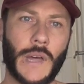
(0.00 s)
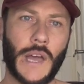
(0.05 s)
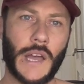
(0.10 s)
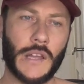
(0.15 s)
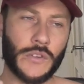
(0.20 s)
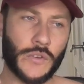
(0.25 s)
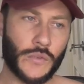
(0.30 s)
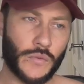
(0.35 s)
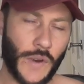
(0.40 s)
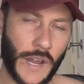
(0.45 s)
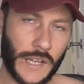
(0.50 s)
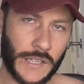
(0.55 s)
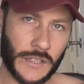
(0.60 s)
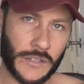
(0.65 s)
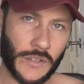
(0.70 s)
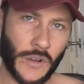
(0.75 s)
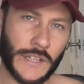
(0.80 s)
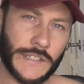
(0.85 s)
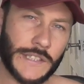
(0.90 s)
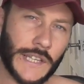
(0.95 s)
and you
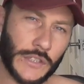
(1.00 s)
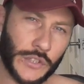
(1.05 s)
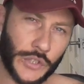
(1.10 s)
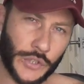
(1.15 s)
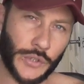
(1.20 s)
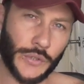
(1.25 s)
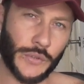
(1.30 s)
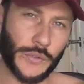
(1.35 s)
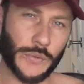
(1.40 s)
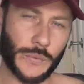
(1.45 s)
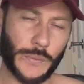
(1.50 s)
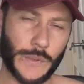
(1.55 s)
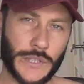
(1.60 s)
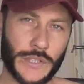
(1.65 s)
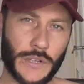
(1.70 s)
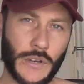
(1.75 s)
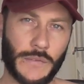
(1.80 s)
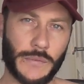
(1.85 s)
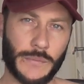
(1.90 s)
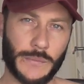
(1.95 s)
recognize that truth,
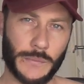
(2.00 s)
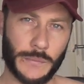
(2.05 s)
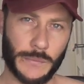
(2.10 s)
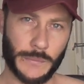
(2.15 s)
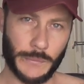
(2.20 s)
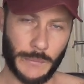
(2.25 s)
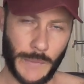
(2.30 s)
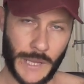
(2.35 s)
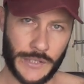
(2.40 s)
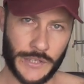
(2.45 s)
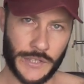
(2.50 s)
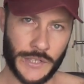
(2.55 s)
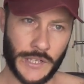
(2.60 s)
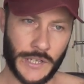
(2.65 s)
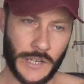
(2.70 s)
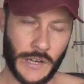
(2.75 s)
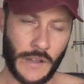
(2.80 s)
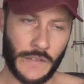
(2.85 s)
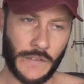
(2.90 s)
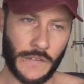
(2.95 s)
which I've mentioned
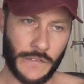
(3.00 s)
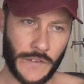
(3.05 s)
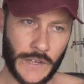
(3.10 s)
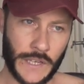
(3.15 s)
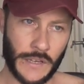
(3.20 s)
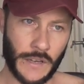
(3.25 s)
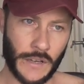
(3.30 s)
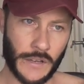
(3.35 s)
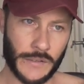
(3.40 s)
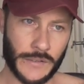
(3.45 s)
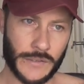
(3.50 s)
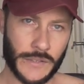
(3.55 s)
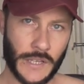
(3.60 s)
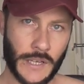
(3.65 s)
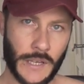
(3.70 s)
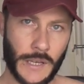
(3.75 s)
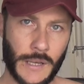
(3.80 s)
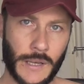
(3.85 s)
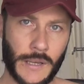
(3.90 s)
in other videos,